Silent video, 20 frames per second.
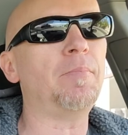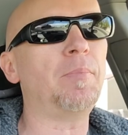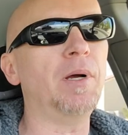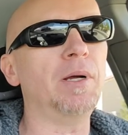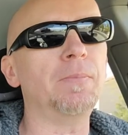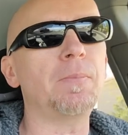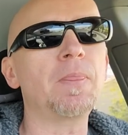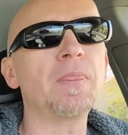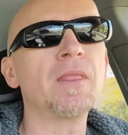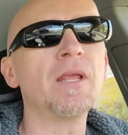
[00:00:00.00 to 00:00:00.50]

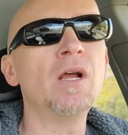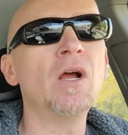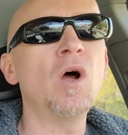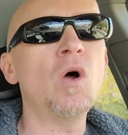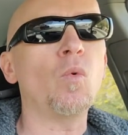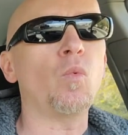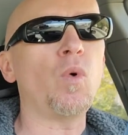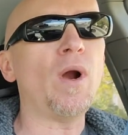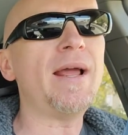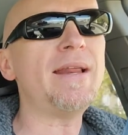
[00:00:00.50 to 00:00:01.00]
But
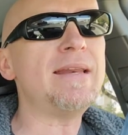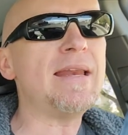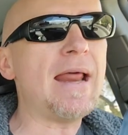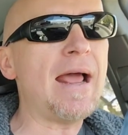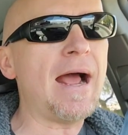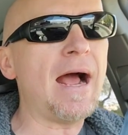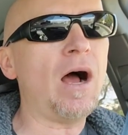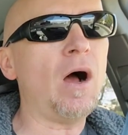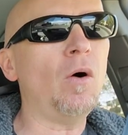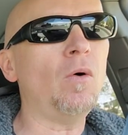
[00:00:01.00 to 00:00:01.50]
right
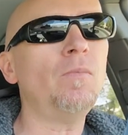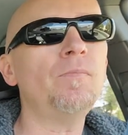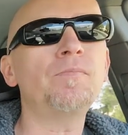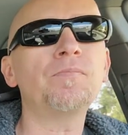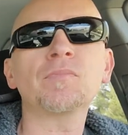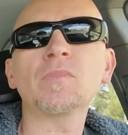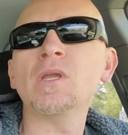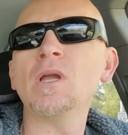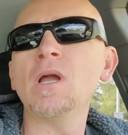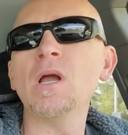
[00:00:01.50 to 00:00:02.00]
now,
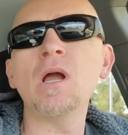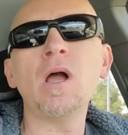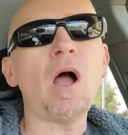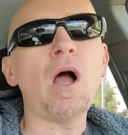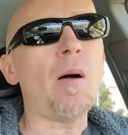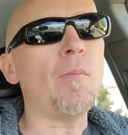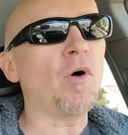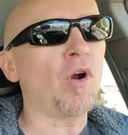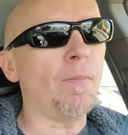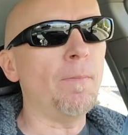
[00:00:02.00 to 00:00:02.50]

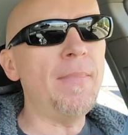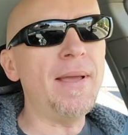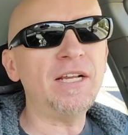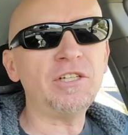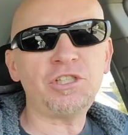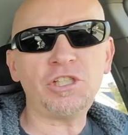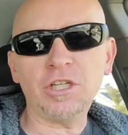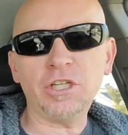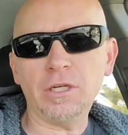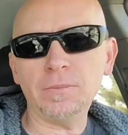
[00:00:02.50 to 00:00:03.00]
I'm on a
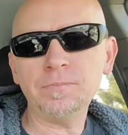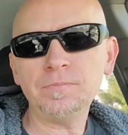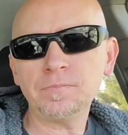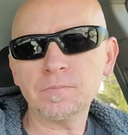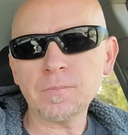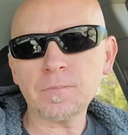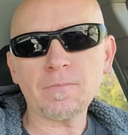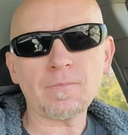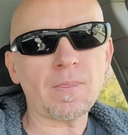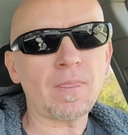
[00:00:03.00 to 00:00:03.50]
mission
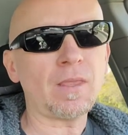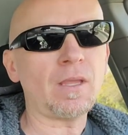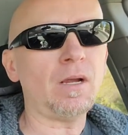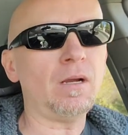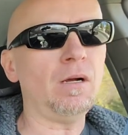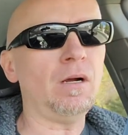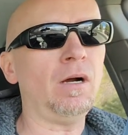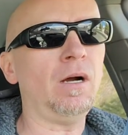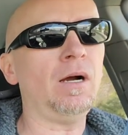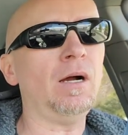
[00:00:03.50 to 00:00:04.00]

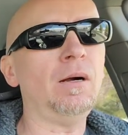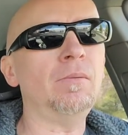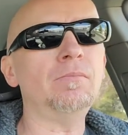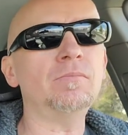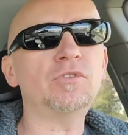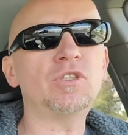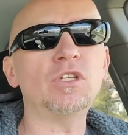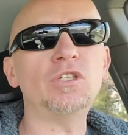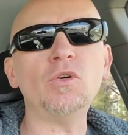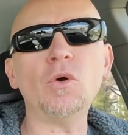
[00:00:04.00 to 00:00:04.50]

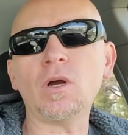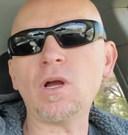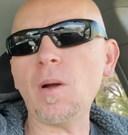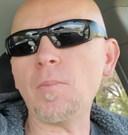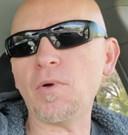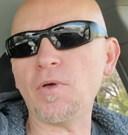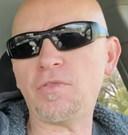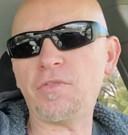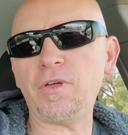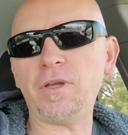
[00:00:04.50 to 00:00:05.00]
to do a
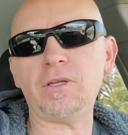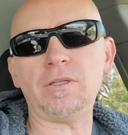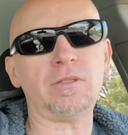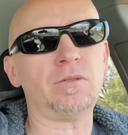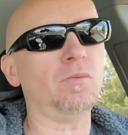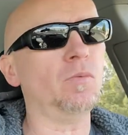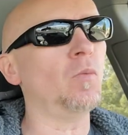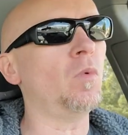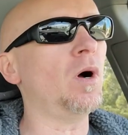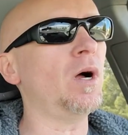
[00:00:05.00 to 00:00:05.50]
couple of
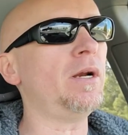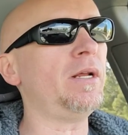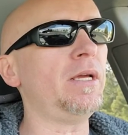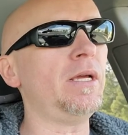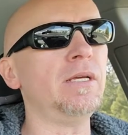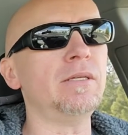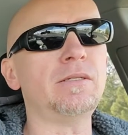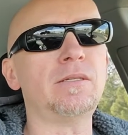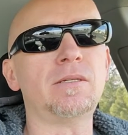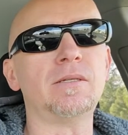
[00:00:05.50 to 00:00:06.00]
things. One
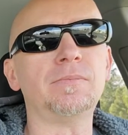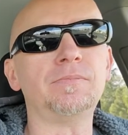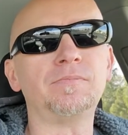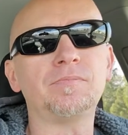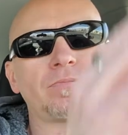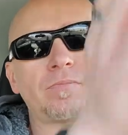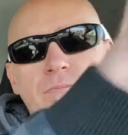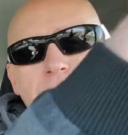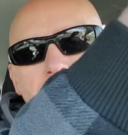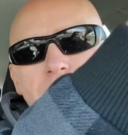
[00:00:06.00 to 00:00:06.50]
is
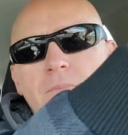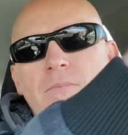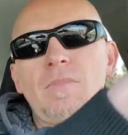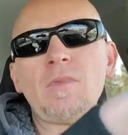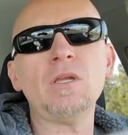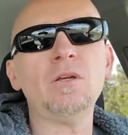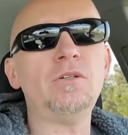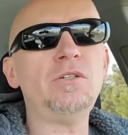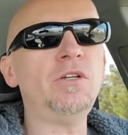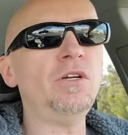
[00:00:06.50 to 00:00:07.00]

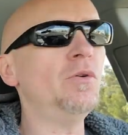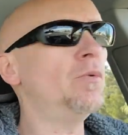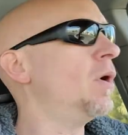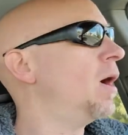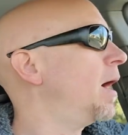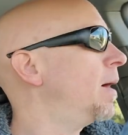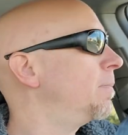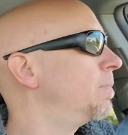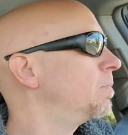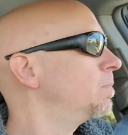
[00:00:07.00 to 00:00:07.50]
to
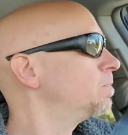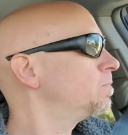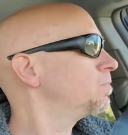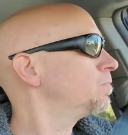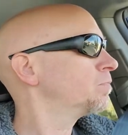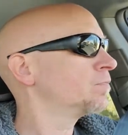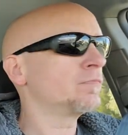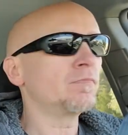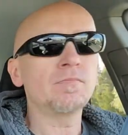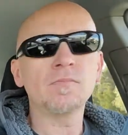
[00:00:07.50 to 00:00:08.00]
I
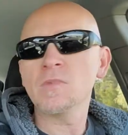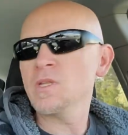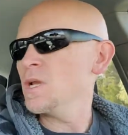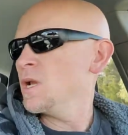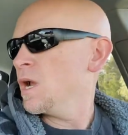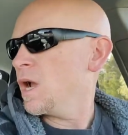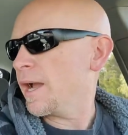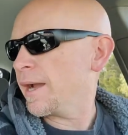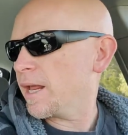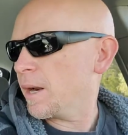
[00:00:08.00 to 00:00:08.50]

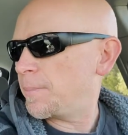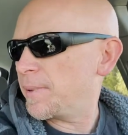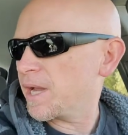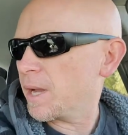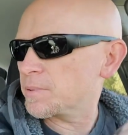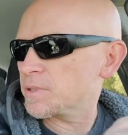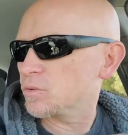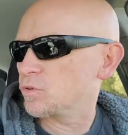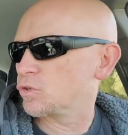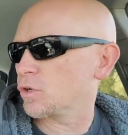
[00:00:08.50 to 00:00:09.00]
got to pick
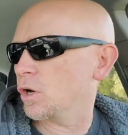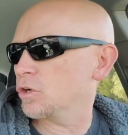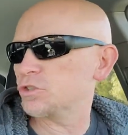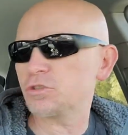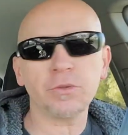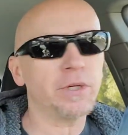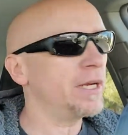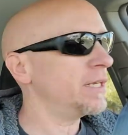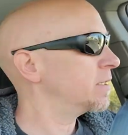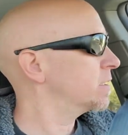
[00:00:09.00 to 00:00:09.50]
up some
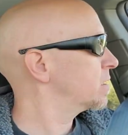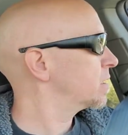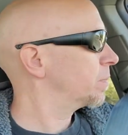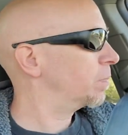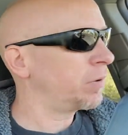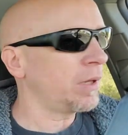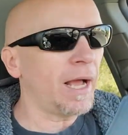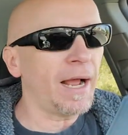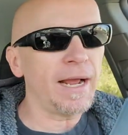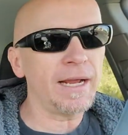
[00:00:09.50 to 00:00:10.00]
groceries and
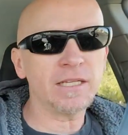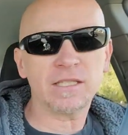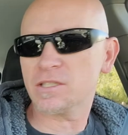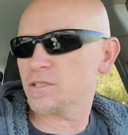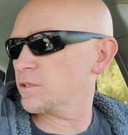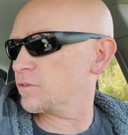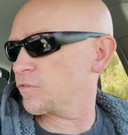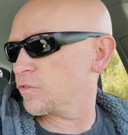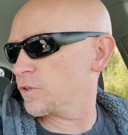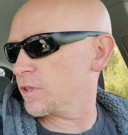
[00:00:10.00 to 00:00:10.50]

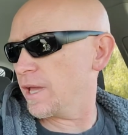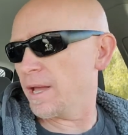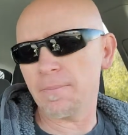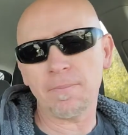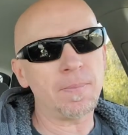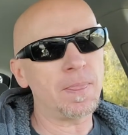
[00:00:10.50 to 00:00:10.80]
supplies for the